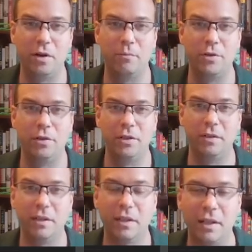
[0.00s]
I want you to
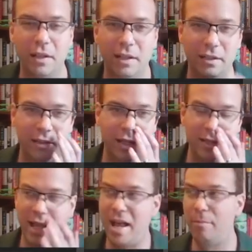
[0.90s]
get in
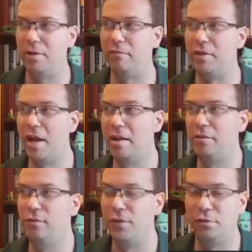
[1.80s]
the habit of not
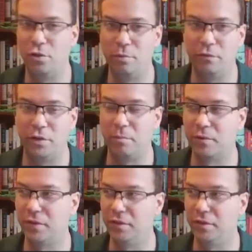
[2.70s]
using global variables.